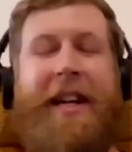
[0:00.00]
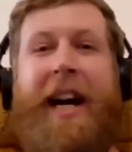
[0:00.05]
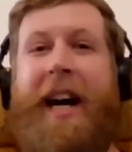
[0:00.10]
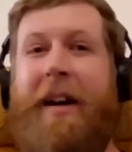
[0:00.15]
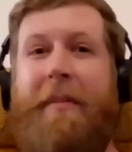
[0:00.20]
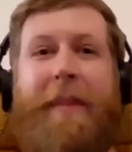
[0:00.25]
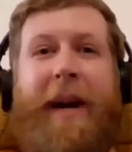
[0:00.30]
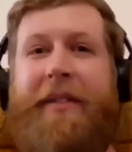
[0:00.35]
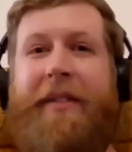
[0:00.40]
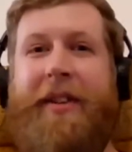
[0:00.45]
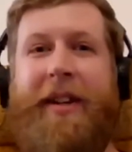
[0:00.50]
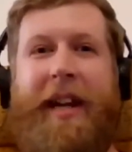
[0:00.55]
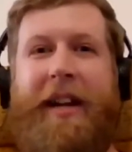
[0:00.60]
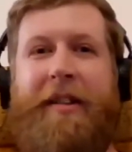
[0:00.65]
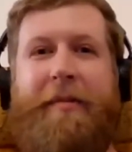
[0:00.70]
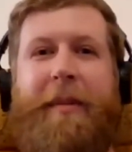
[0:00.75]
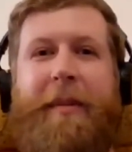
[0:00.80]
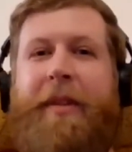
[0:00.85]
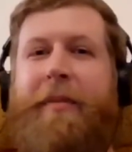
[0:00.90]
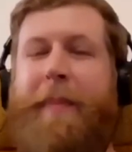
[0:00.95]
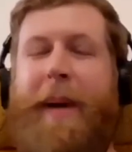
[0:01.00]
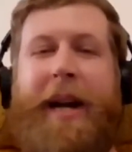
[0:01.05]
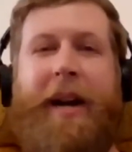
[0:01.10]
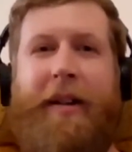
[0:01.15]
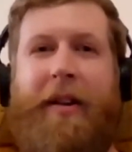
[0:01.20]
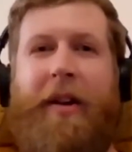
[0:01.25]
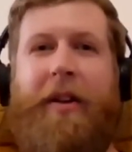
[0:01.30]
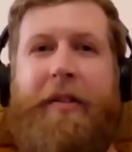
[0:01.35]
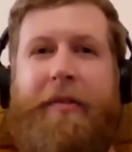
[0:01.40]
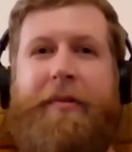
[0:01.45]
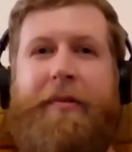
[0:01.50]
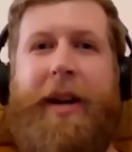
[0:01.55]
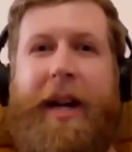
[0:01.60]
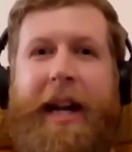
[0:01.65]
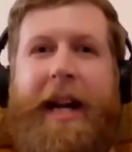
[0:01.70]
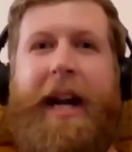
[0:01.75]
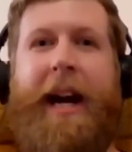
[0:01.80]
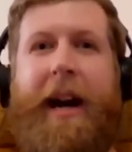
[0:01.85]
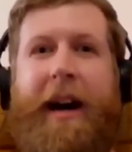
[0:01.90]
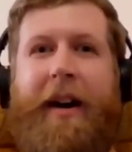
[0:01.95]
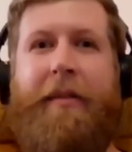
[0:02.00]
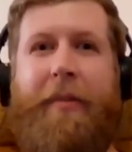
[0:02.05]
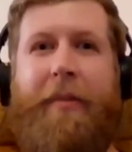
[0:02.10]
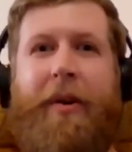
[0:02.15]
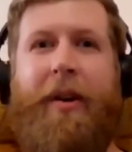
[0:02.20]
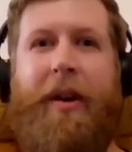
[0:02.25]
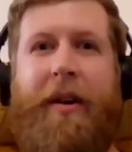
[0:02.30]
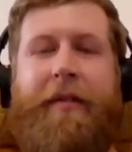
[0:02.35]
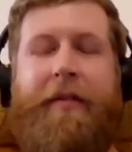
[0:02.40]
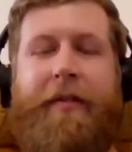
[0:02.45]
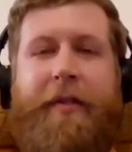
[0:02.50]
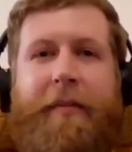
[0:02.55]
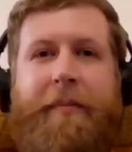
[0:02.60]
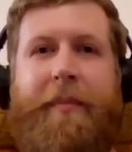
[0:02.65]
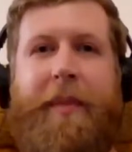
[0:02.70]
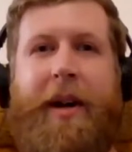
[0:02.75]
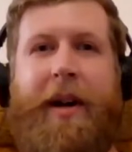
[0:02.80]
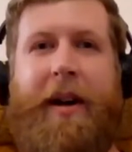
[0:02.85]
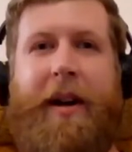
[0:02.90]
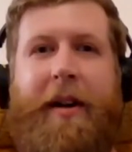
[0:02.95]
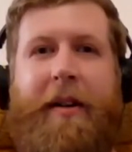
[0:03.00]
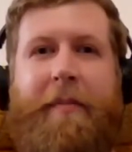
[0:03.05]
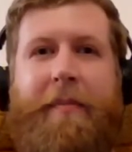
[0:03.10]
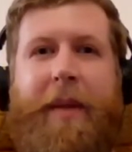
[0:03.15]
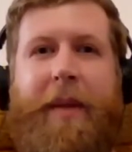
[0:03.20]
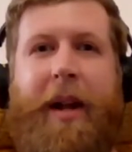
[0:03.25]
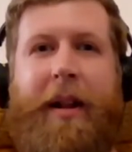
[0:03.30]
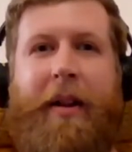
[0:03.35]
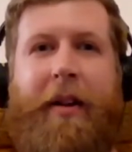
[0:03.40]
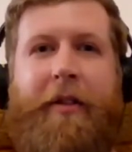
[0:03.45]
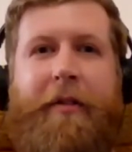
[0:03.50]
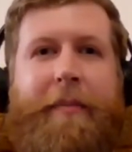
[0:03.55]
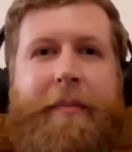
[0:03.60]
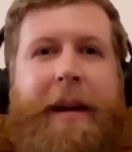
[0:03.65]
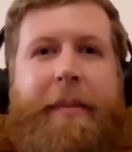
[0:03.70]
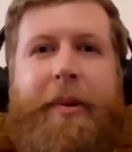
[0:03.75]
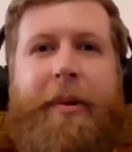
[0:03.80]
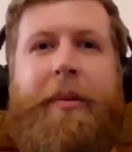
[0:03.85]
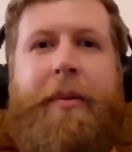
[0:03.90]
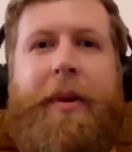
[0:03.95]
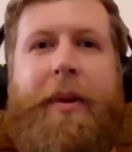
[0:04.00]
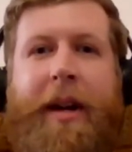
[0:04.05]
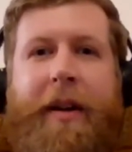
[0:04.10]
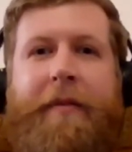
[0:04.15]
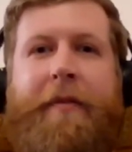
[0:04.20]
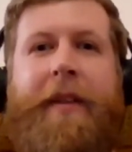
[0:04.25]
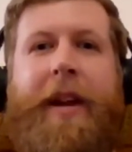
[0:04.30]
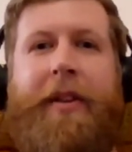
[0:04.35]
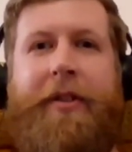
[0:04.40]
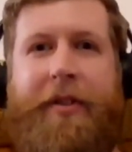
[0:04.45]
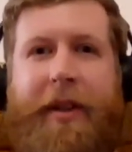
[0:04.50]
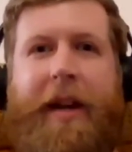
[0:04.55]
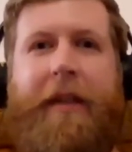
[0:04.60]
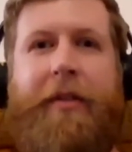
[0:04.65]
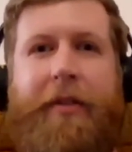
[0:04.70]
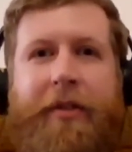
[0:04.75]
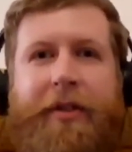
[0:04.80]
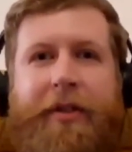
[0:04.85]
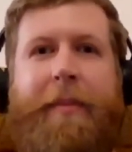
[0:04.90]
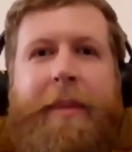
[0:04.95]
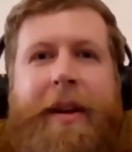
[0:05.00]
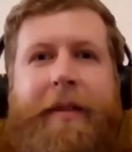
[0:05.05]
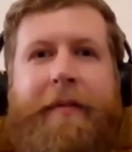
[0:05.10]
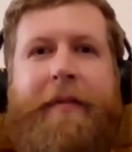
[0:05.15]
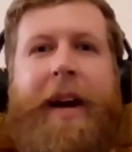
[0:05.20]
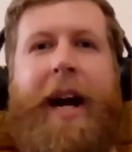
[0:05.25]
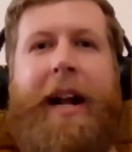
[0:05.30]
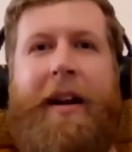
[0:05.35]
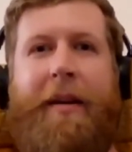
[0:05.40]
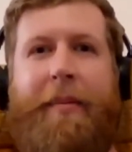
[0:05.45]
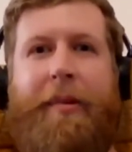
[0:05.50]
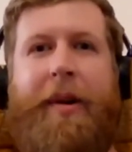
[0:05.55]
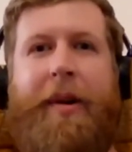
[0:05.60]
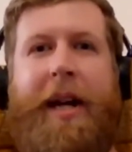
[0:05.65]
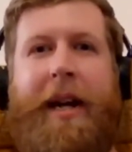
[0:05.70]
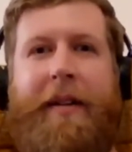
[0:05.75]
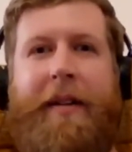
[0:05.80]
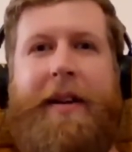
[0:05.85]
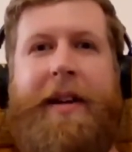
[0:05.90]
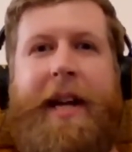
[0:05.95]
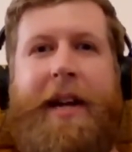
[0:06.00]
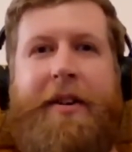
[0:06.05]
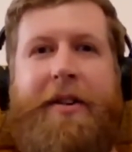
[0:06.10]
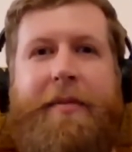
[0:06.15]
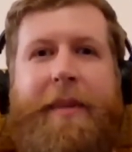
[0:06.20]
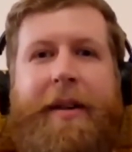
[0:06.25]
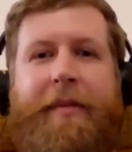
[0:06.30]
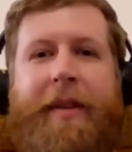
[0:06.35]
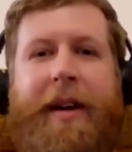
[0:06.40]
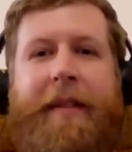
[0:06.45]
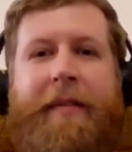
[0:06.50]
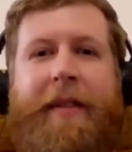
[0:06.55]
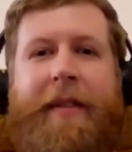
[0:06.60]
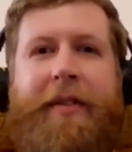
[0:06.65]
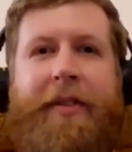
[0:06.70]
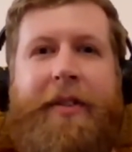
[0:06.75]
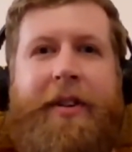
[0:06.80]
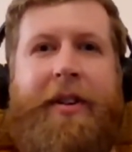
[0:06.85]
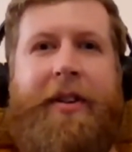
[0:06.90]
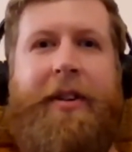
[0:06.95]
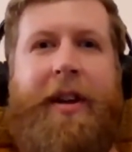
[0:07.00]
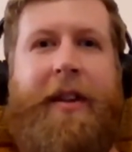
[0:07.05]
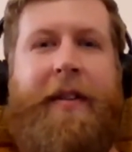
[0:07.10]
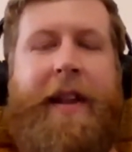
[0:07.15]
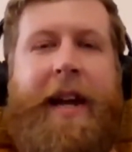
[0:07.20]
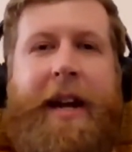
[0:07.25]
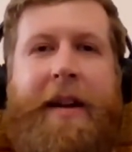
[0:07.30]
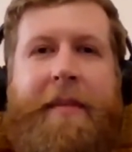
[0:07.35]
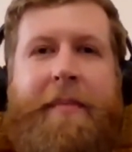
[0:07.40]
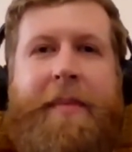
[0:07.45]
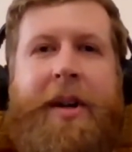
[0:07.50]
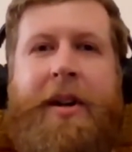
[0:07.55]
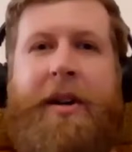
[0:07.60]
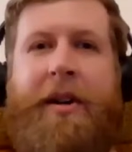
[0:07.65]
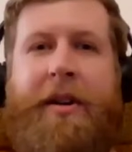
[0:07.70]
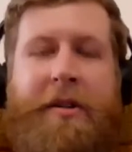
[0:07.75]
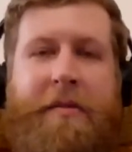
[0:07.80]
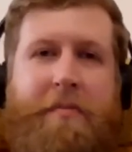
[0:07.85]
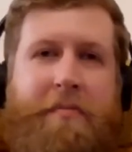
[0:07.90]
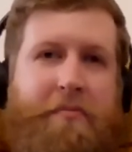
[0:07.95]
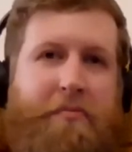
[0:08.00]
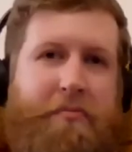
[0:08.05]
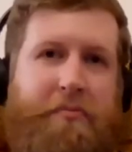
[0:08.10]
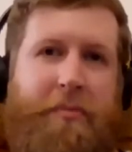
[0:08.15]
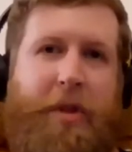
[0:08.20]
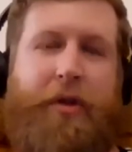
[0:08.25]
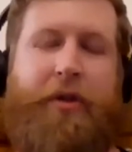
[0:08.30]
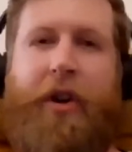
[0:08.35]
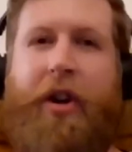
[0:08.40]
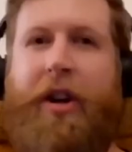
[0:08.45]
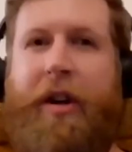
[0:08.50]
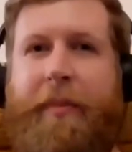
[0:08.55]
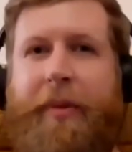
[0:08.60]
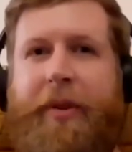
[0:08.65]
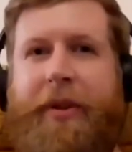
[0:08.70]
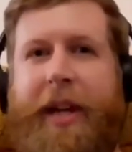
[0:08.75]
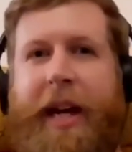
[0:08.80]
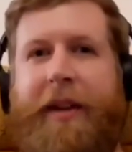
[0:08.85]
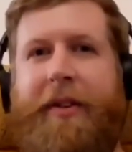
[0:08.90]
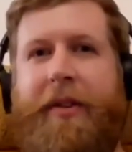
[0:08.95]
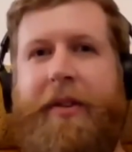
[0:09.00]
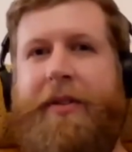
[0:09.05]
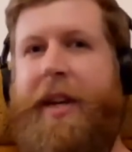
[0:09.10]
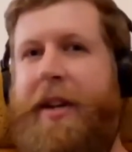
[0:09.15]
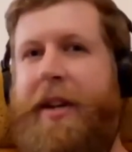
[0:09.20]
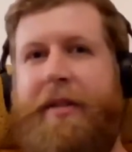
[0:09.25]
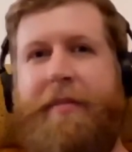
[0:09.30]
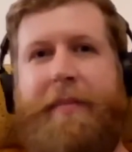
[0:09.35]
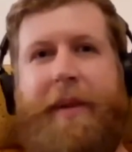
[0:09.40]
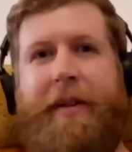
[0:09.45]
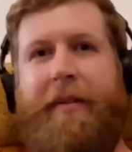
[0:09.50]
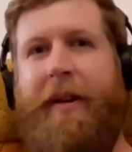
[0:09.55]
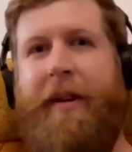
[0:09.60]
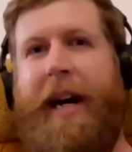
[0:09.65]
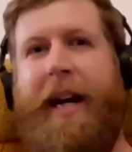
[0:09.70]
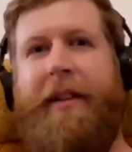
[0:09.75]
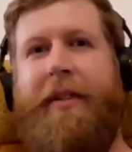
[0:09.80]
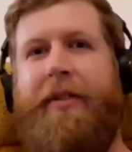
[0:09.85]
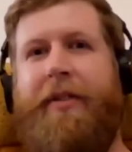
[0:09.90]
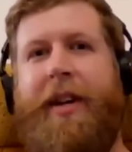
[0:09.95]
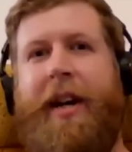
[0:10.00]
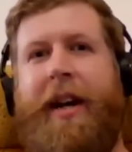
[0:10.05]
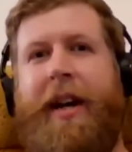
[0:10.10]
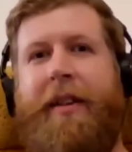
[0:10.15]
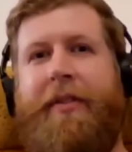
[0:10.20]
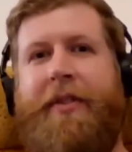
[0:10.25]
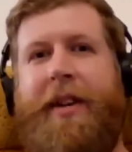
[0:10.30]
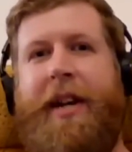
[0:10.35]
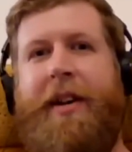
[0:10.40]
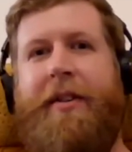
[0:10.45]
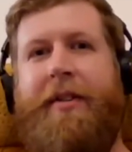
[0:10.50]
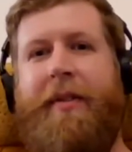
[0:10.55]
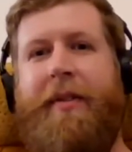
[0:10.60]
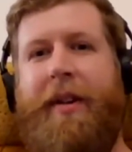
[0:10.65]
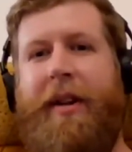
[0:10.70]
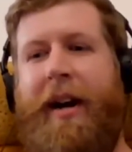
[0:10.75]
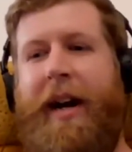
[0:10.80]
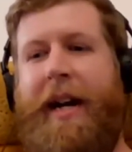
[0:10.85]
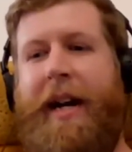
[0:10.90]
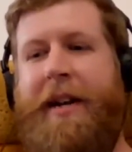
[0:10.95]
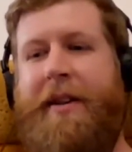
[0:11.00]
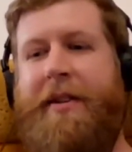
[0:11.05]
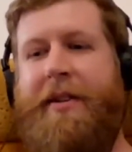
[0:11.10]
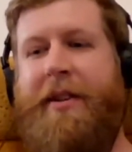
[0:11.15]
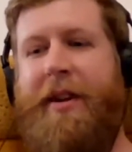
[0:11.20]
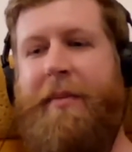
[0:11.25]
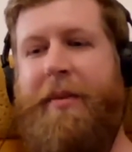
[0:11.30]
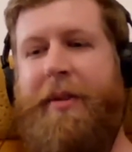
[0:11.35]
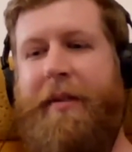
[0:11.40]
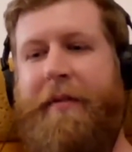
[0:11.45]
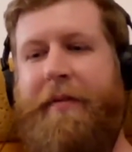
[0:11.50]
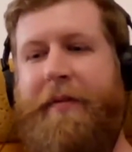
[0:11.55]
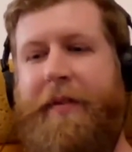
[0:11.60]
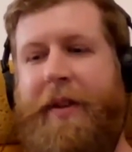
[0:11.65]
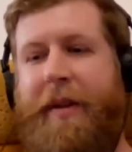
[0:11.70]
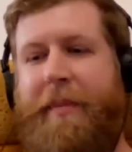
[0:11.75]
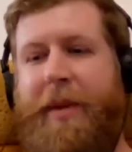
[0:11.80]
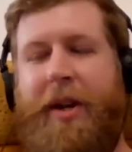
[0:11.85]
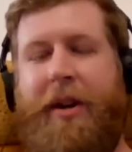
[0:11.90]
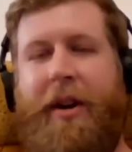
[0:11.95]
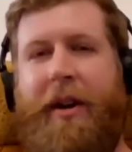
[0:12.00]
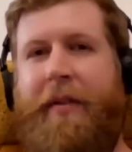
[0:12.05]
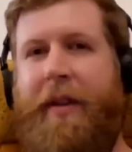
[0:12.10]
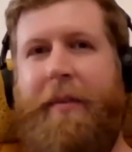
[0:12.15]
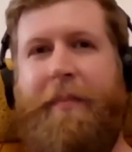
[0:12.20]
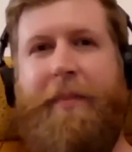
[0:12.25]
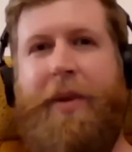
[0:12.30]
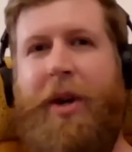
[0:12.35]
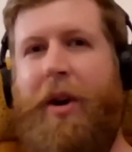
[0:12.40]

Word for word: yeah, basically, it's, it's been a lot of really hard work from um, a lot of people who were convinced that there was something valuable here that needed to be revisited. And then, the circumstances needed to be right, the stars needed to align in terms of you know the